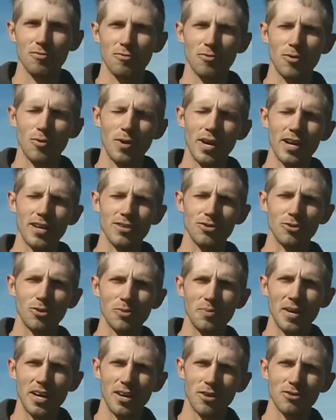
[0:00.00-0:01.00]
for what I sold
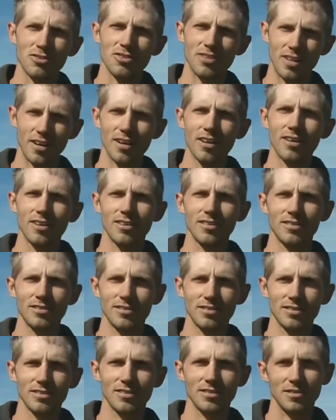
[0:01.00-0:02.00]
my house there,
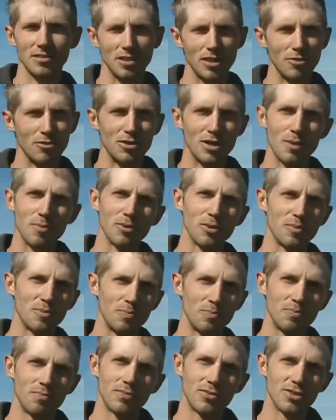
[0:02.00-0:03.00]
I was able to
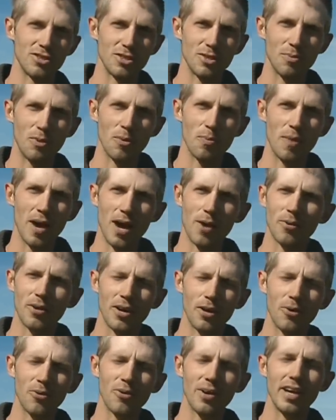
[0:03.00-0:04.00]
just about buy one
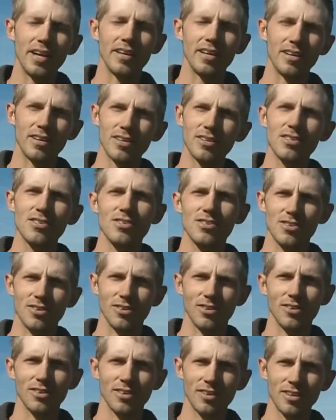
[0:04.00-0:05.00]
out right here,
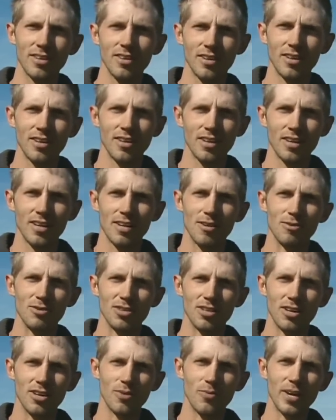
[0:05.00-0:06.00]
so it was a
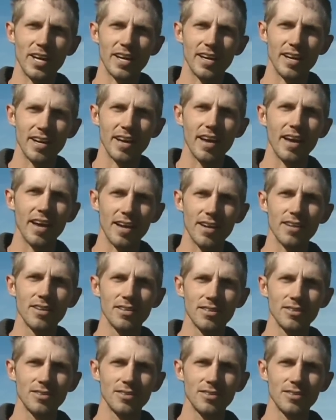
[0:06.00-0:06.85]
good way to get ahead.